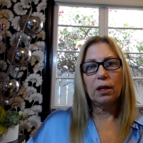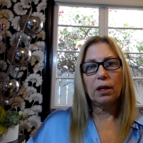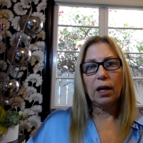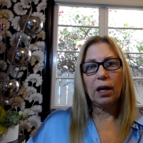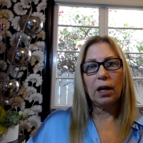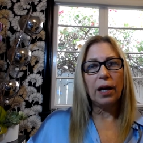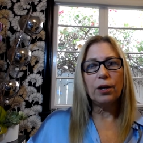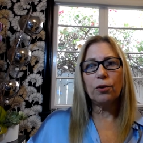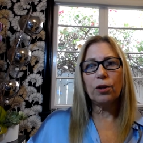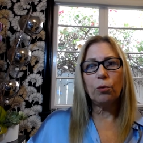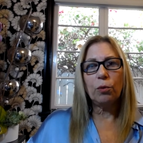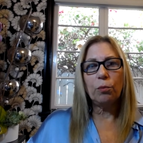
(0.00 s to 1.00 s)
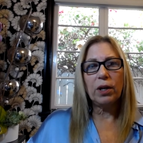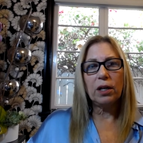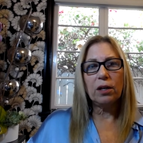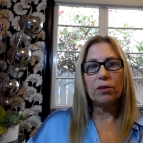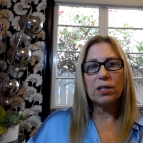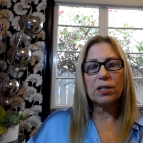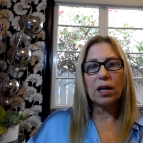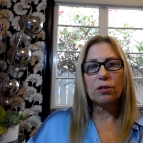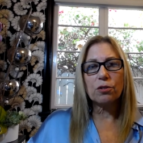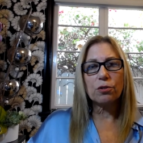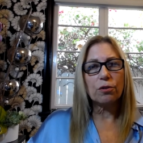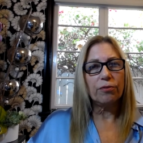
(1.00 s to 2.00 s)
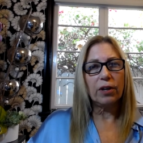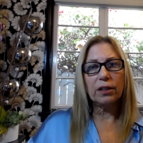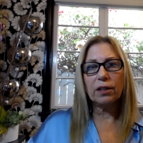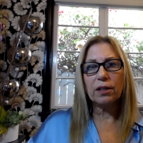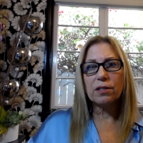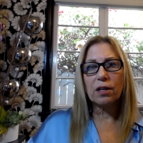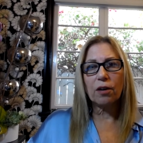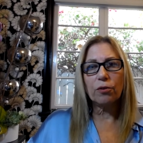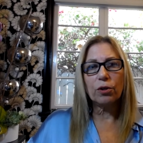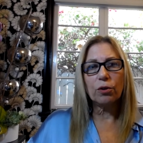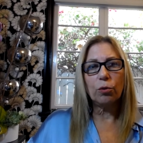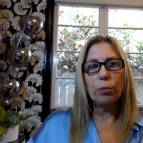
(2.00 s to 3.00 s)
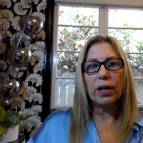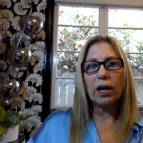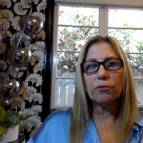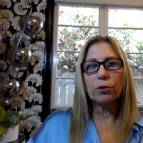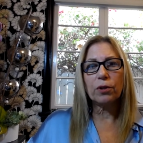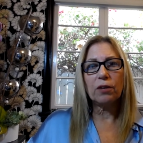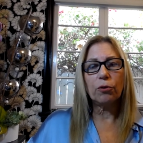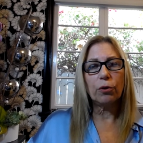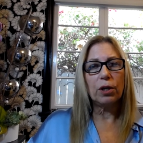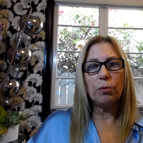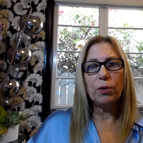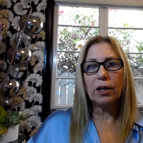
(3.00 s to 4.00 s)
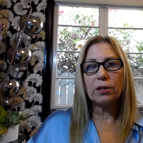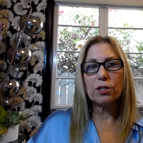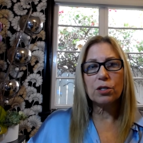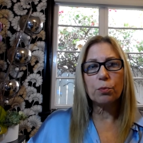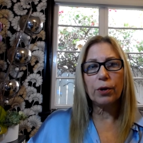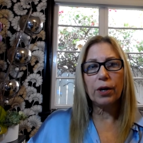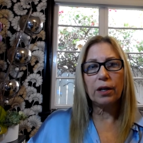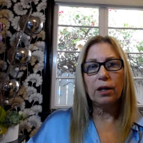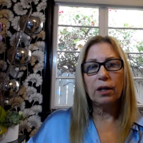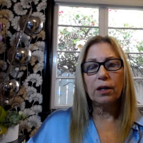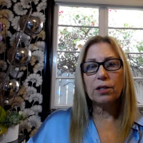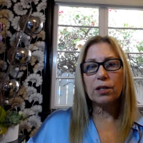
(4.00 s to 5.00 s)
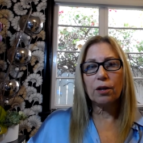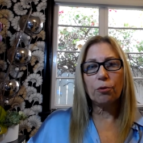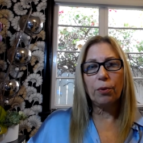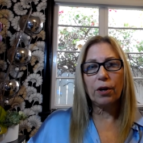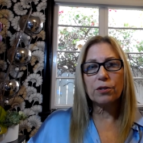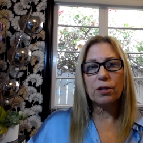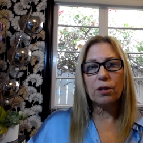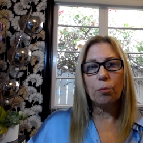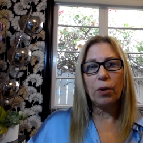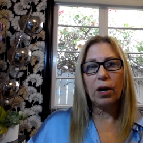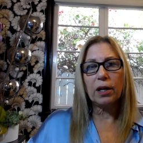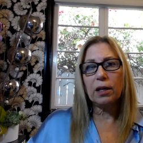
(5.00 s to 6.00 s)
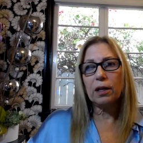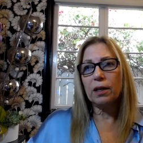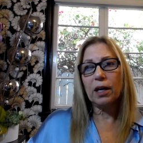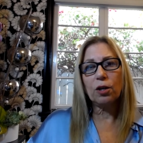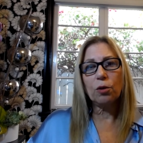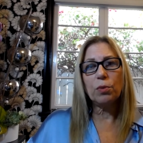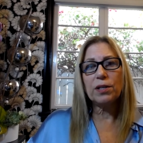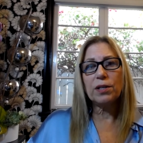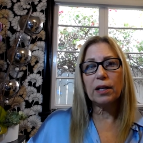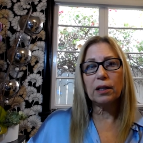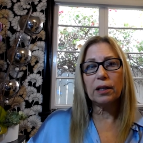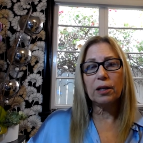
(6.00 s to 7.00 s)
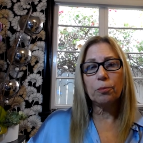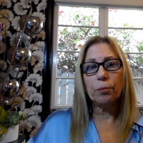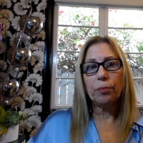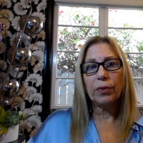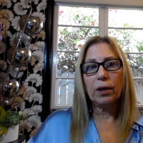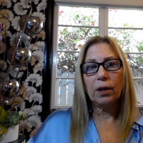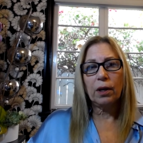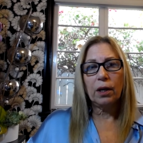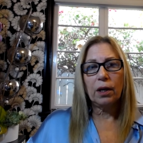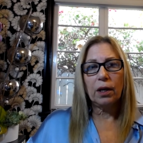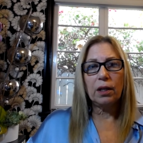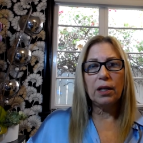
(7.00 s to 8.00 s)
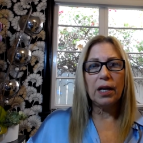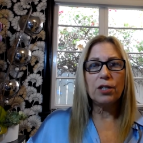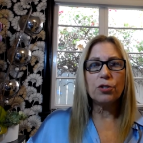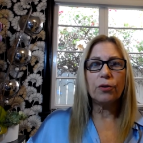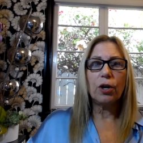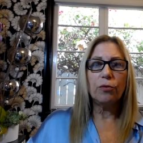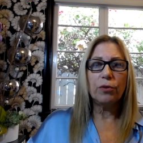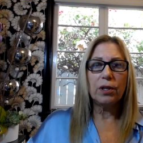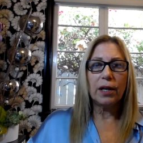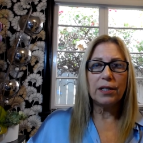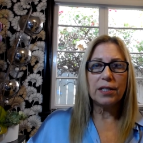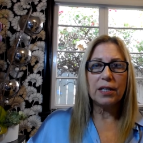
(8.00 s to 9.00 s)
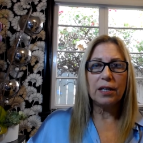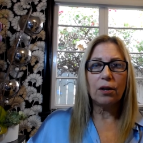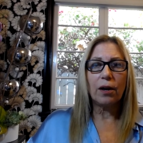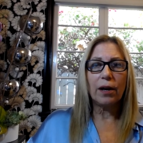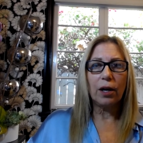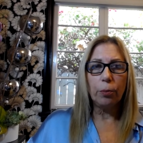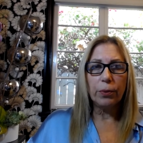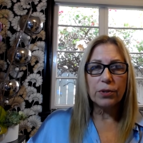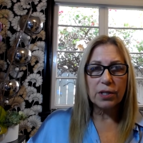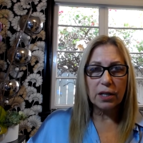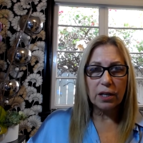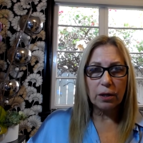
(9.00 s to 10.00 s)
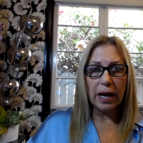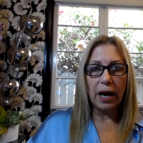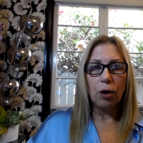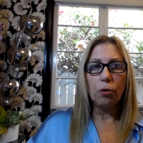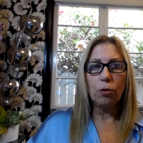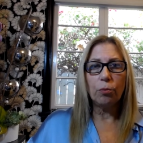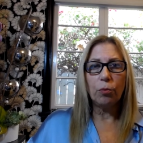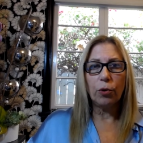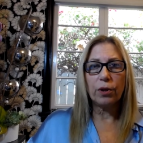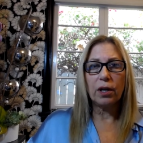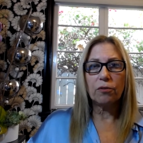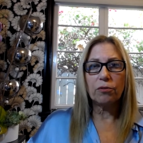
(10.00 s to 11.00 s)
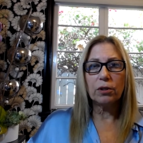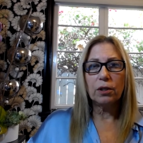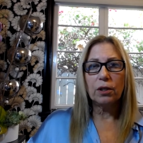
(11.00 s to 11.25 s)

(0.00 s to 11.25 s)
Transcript: And I know that when many of these cancers are finally discovered, it will be after they've already begun to spread to other parts of the body, and that could be deadly. In the age of COVID-19, our help is needed now more than ever.